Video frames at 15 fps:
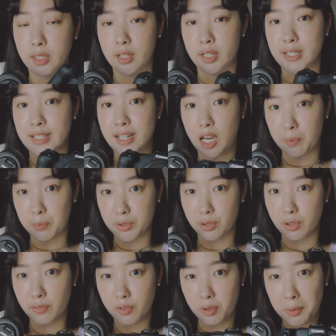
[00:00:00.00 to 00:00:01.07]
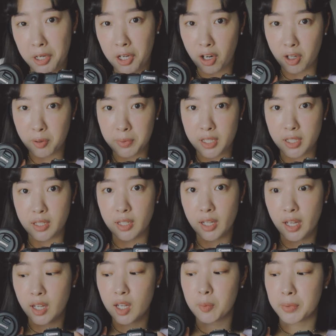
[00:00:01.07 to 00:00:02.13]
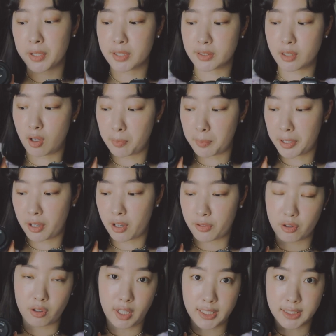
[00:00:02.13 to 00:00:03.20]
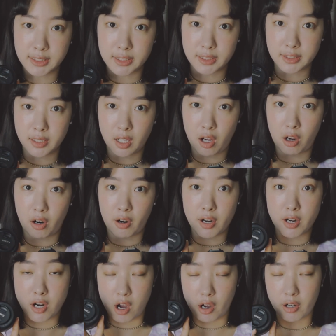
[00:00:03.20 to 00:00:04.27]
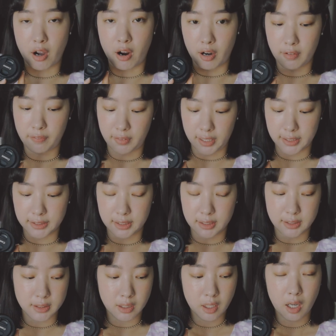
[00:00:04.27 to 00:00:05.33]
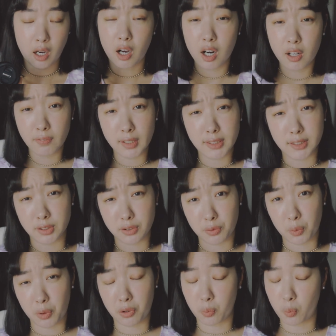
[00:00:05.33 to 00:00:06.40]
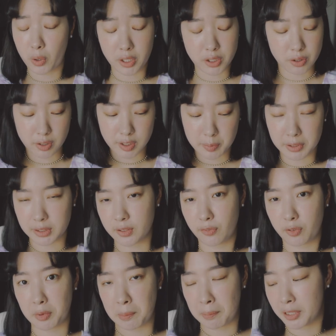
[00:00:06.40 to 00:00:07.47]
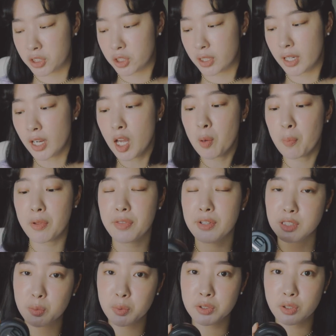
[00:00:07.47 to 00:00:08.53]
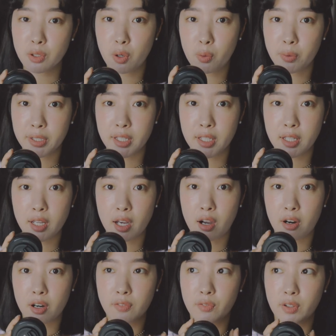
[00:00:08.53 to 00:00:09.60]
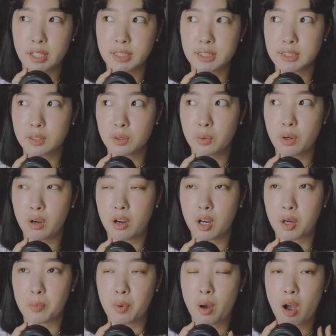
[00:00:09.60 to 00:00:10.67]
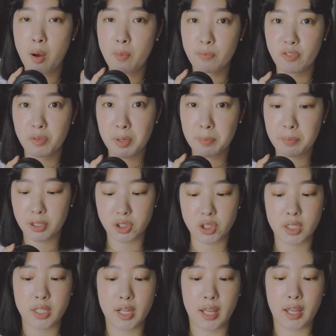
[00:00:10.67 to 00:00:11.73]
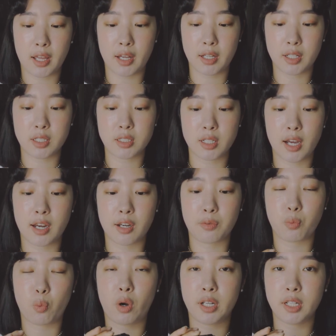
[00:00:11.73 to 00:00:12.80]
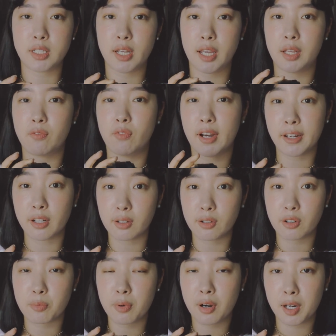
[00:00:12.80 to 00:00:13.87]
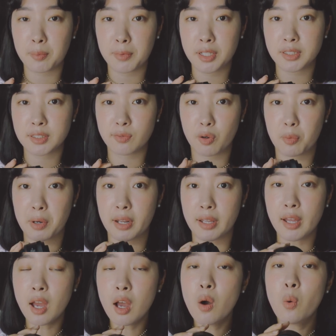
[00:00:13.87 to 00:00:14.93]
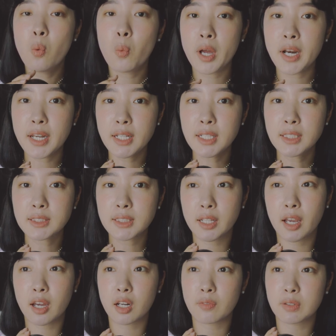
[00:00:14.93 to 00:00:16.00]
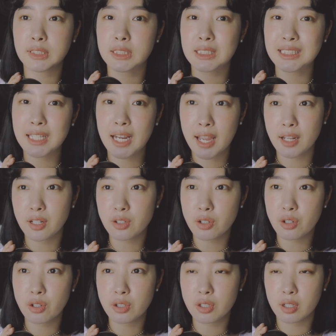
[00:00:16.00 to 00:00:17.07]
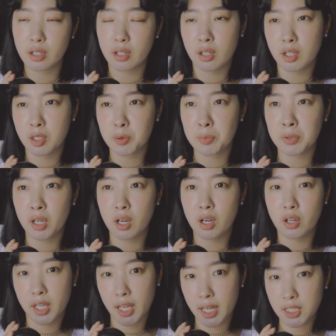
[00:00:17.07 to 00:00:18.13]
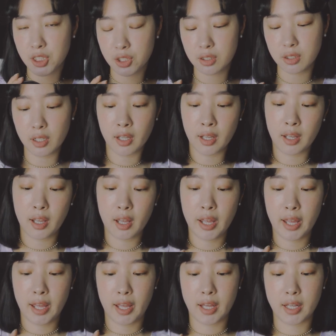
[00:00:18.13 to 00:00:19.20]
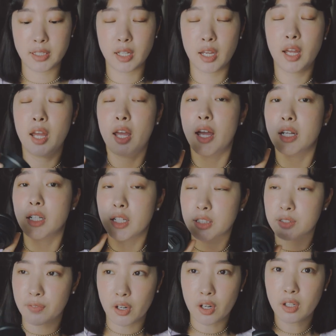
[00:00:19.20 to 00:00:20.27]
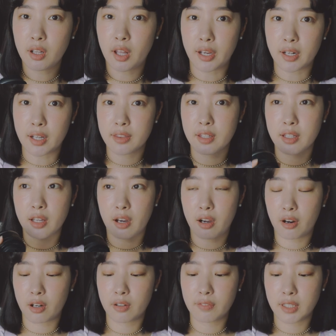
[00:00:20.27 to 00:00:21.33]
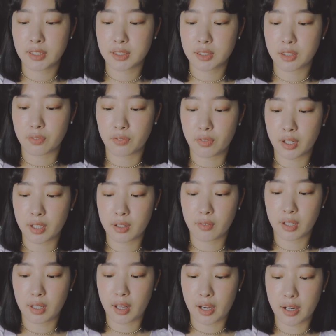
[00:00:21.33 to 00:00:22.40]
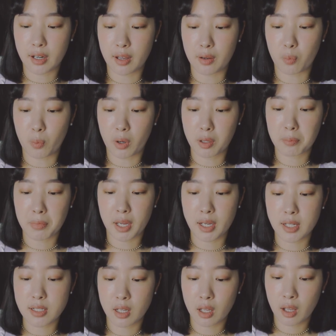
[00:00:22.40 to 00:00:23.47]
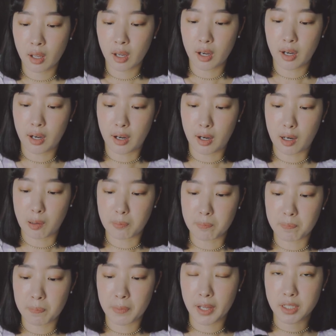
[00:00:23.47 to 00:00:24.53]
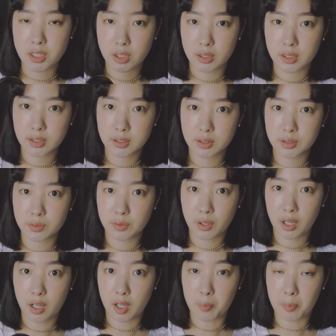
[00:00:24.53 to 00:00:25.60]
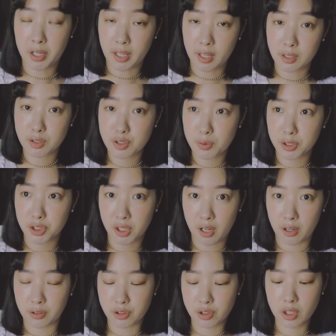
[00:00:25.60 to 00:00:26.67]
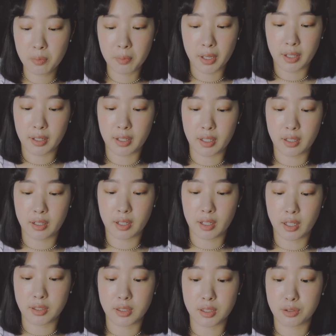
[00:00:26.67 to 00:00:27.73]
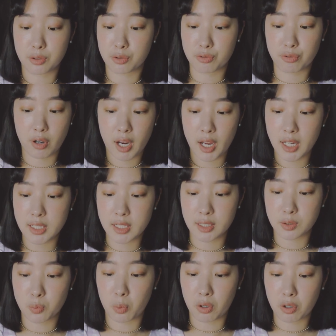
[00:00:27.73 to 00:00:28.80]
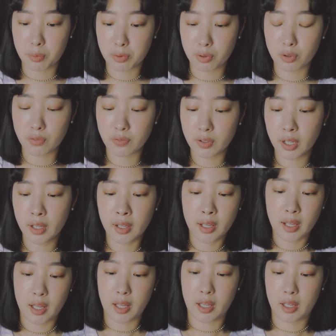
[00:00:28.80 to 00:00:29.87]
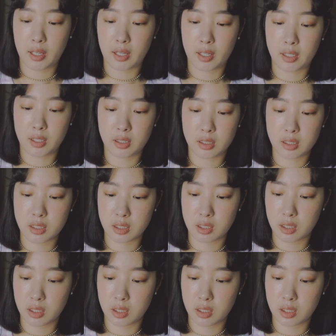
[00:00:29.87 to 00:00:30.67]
an adapter for my RP because all my other lenses are not RF lenses RF lenses were way too expensive for my budget but this was the only RF lens um, up for my budget and I wanted a regular prime lens for my weddings and kind of a standard um, occasion and it's very light I think RF lenses are very light and well made um, I took this um, again to a Chicago trip and it, it did great. It's waterproof and